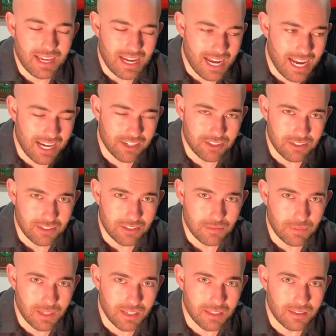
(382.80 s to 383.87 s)
I actually
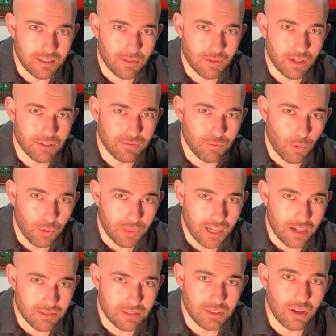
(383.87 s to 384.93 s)
spent around
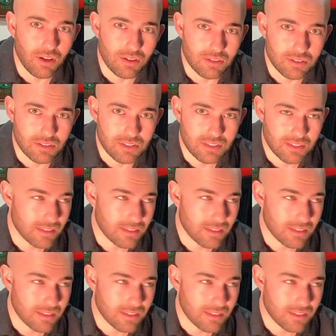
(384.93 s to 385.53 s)
$4,000,